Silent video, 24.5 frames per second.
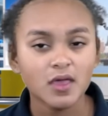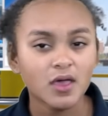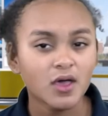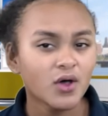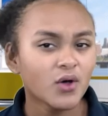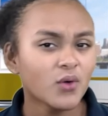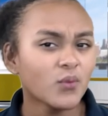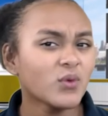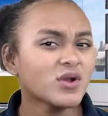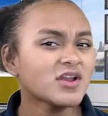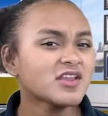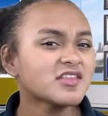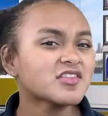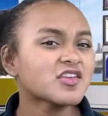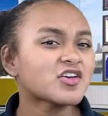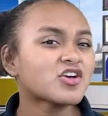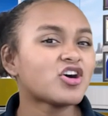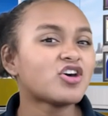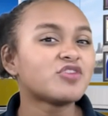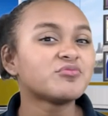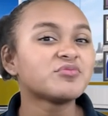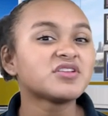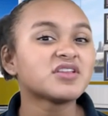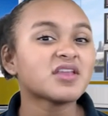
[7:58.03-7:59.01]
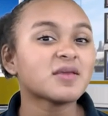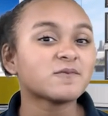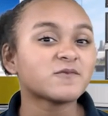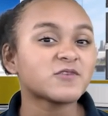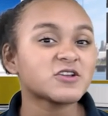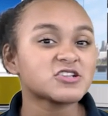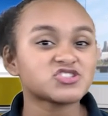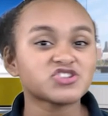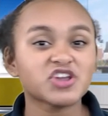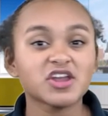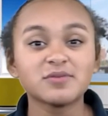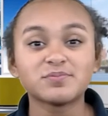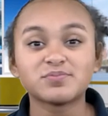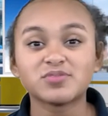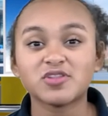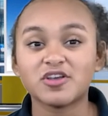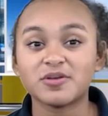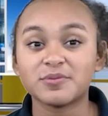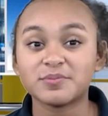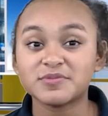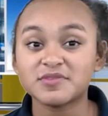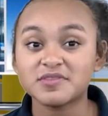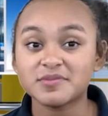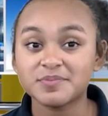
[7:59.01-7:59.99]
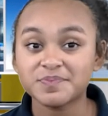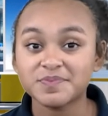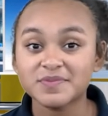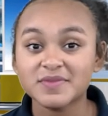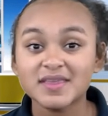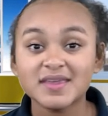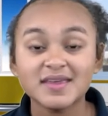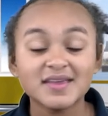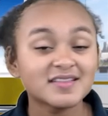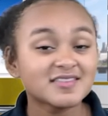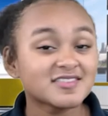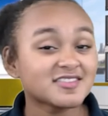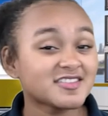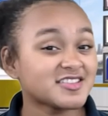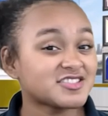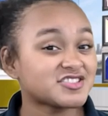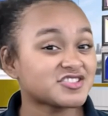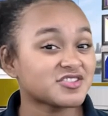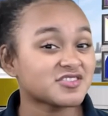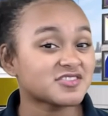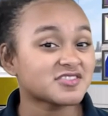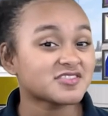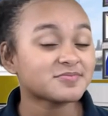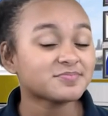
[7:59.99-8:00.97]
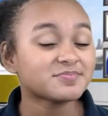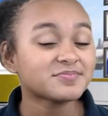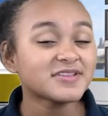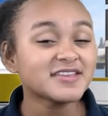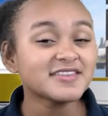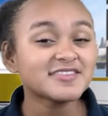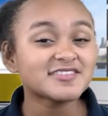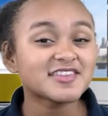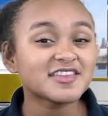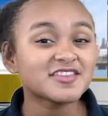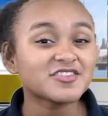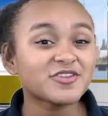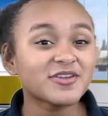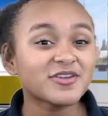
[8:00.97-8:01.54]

What is a common name for dried plums? Teachers, please send your